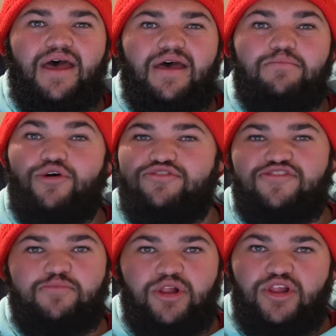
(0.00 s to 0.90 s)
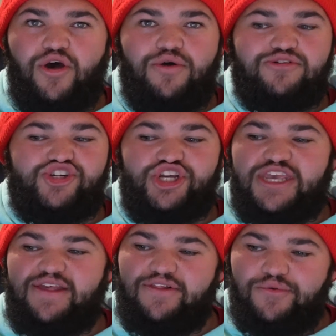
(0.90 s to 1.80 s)
Moses Malone,
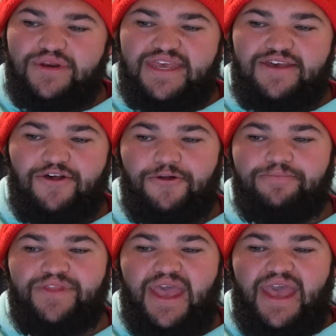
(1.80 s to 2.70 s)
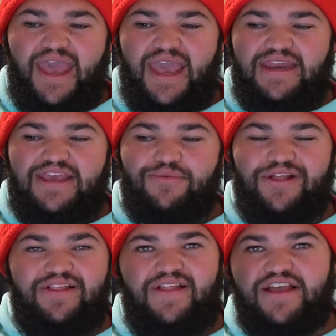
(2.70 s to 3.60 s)
Shaquille O'Neal, and he
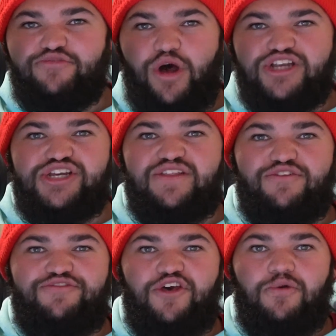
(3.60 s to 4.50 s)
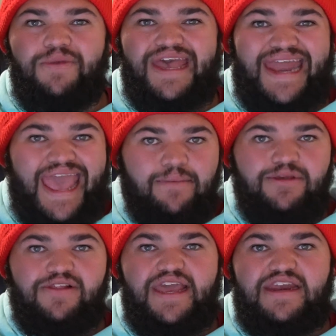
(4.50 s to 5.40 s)
really likes watching their film and
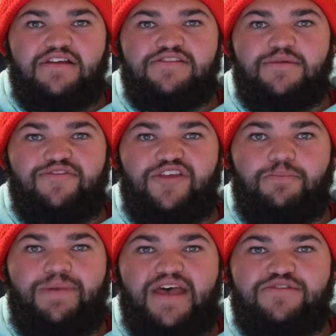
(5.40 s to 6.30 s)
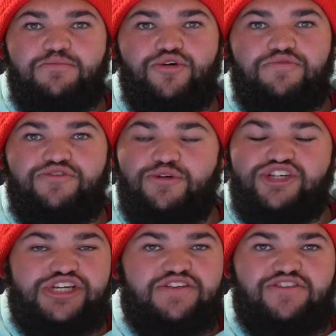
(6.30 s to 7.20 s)
emulating some of their best moves,
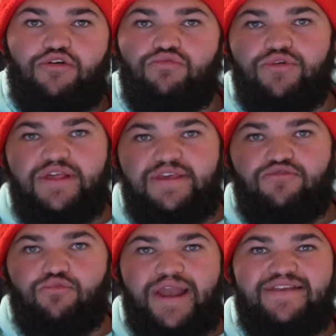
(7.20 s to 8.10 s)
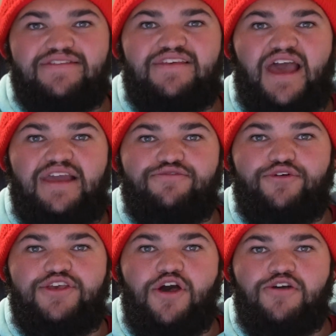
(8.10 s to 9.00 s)
which is a really great sign for
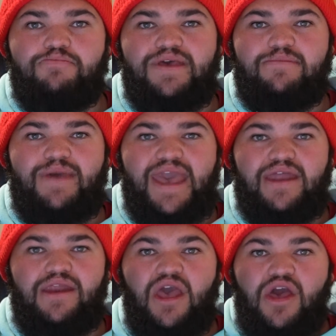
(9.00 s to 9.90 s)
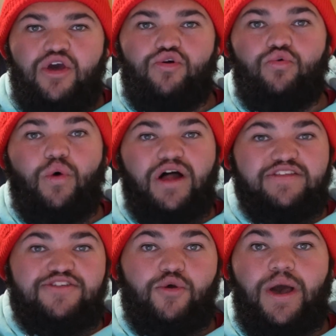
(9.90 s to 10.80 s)
a young big man who
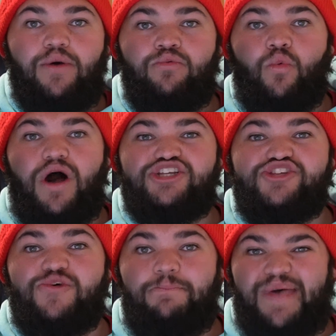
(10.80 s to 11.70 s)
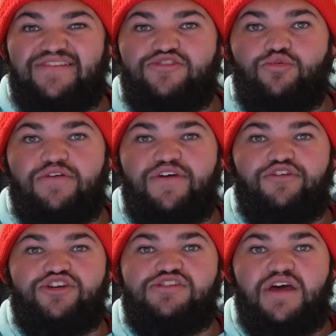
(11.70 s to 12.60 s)
wants to go out and watch the best who have
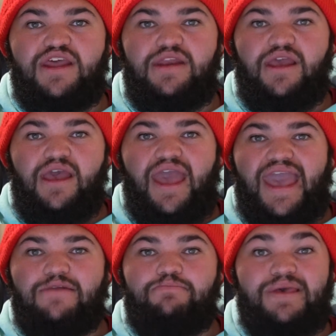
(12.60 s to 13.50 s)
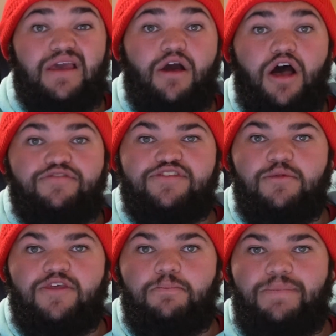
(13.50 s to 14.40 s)
ever done it and pick off
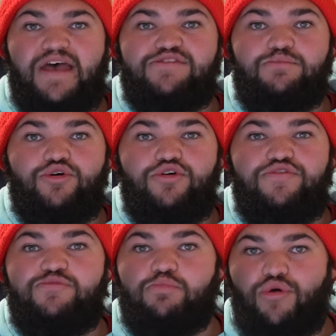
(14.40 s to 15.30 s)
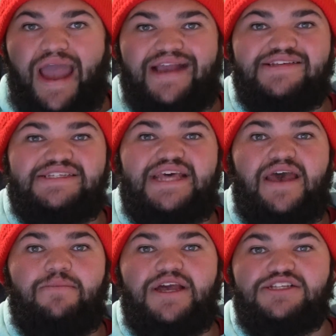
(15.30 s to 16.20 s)
some of their best moves, practice
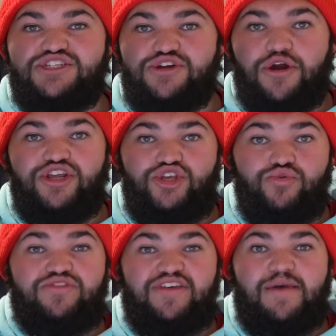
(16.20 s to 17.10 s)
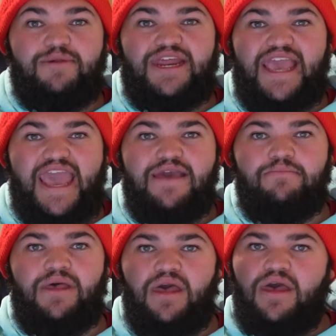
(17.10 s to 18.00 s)
them, and start using them in a
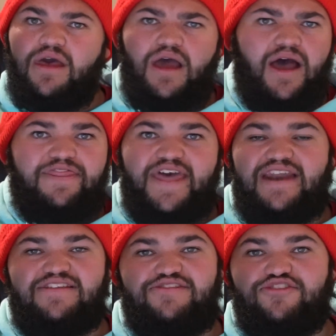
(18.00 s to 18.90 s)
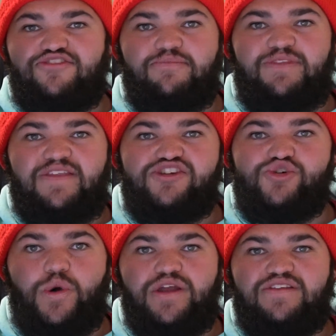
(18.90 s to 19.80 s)
game. That is just something that
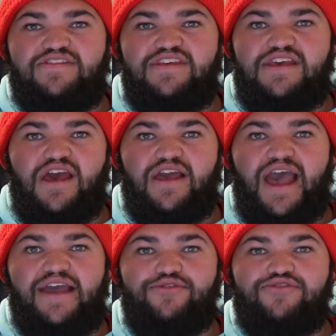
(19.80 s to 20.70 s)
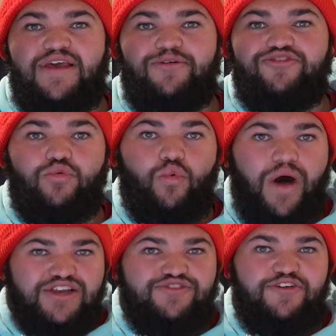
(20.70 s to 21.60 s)
you want to see, a guy who's able to
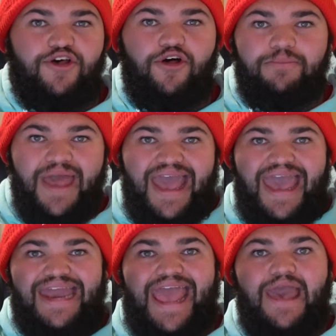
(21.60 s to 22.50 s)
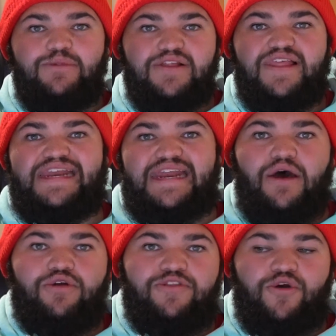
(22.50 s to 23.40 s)
watch film and emulate it
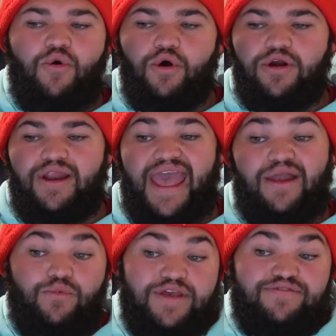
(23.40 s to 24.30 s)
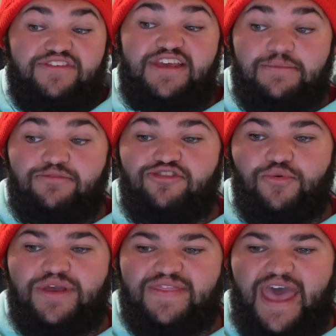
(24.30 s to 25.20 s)
out on the court, and we have seen him
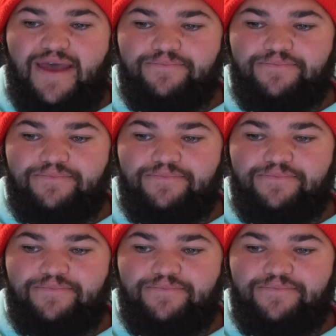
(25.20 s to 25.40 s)
doing that.